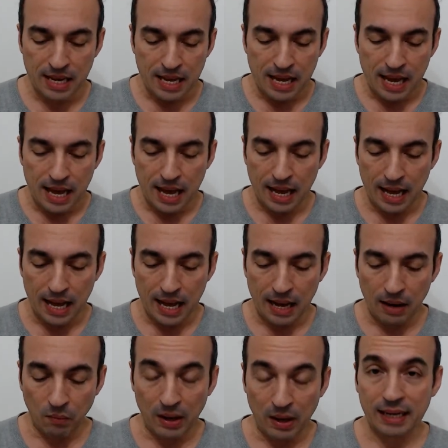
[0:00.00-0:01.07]

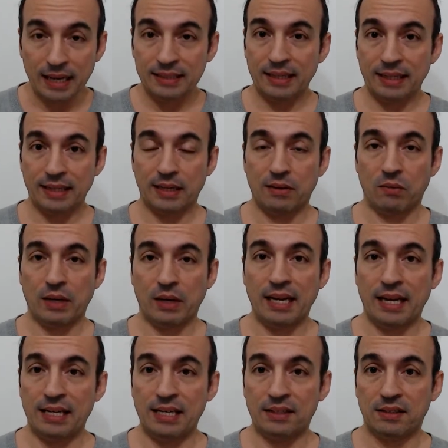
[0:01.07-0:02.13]
When can I
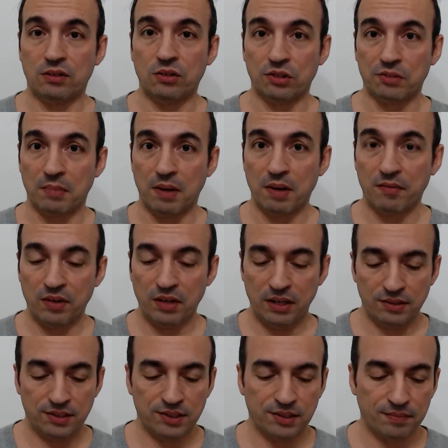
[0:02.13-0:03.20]
eat those
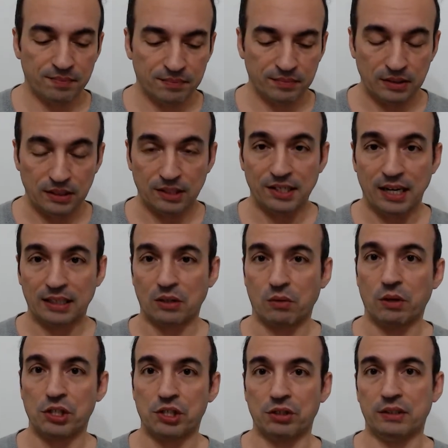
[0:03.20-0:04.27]
muffins? This is another
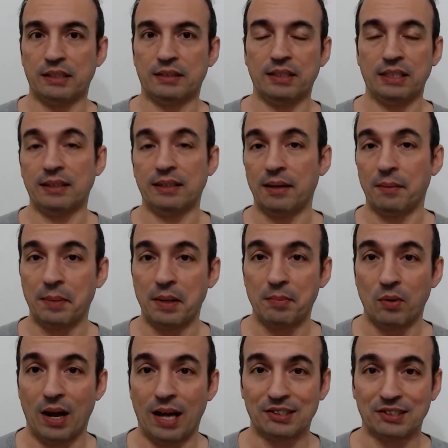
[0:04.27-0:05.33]
question that Italian
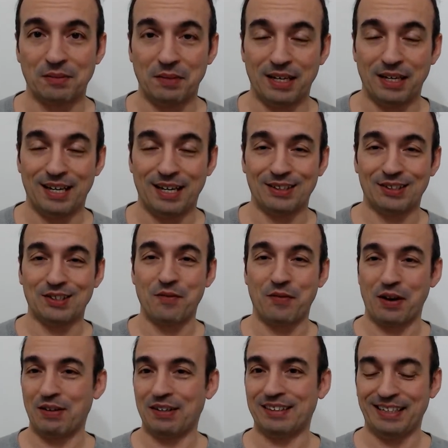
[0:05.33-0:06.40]
people ask me so
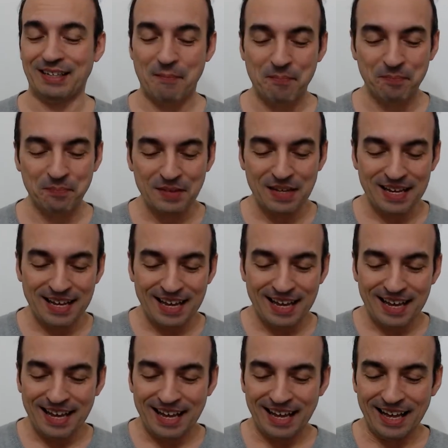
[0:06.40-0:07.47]
frequently.
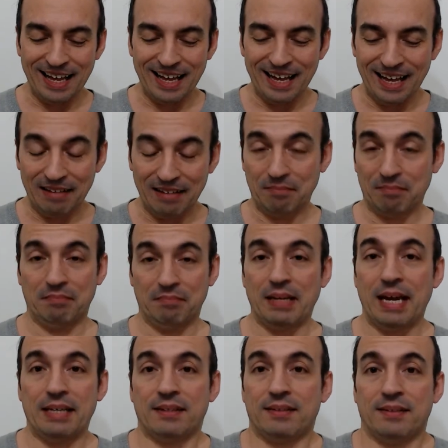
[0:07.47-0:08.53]

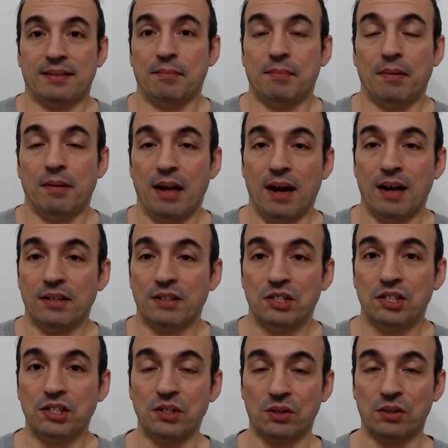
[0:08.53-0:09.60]
At
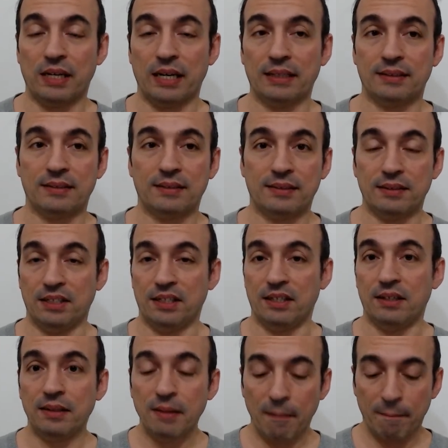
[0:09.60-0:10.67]
lunch or at
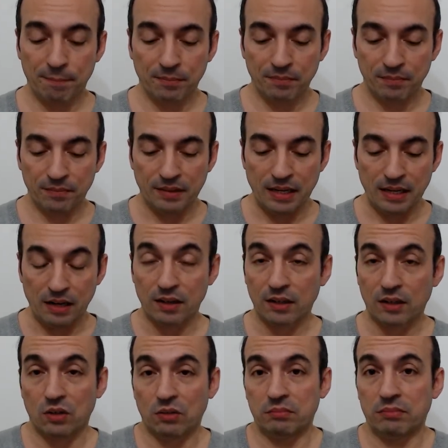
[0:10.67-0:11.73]
dinner, they
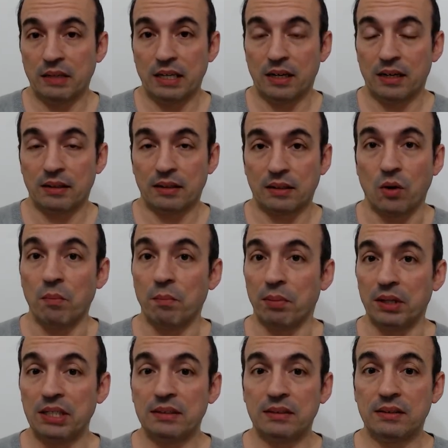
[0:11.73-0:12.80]
are
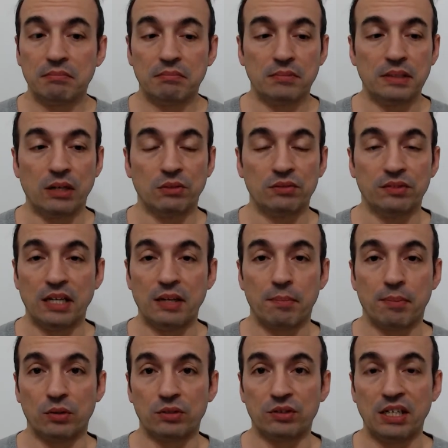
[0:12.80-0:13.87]
complete. They contain
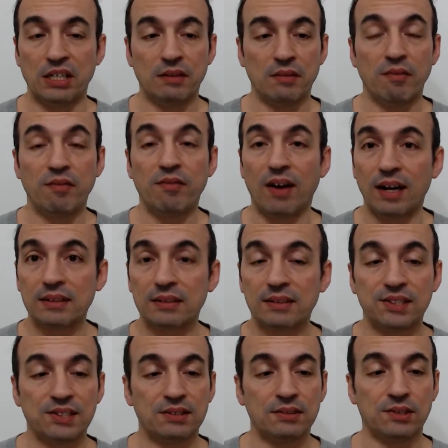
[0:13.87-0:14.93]
protein,
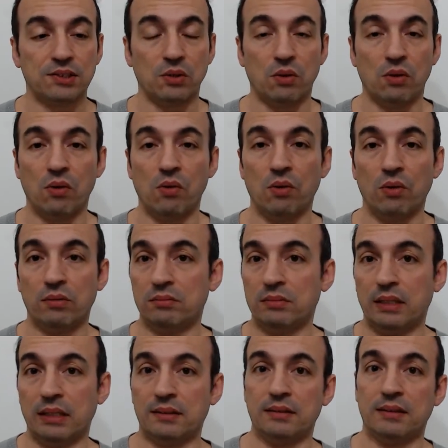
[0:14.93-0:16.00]
fats, so all
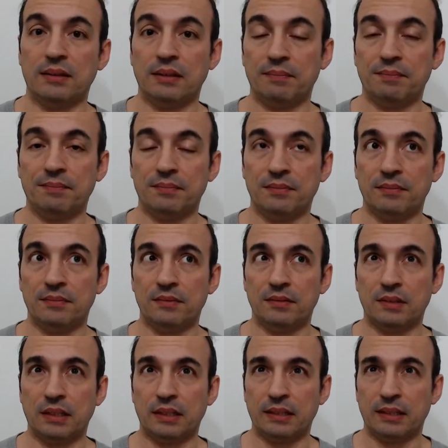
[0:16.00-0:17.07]
that the
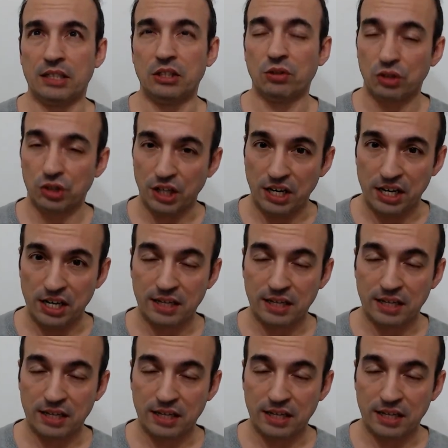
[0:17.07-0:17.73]
ketogenic